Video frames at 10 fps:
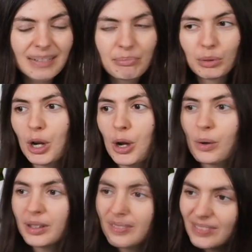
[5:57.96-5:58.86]
Bro,
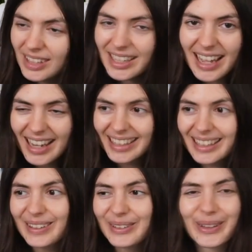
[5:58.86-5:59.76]
he kinda
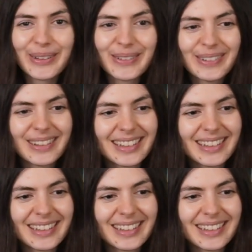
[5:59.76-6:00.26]
cute though.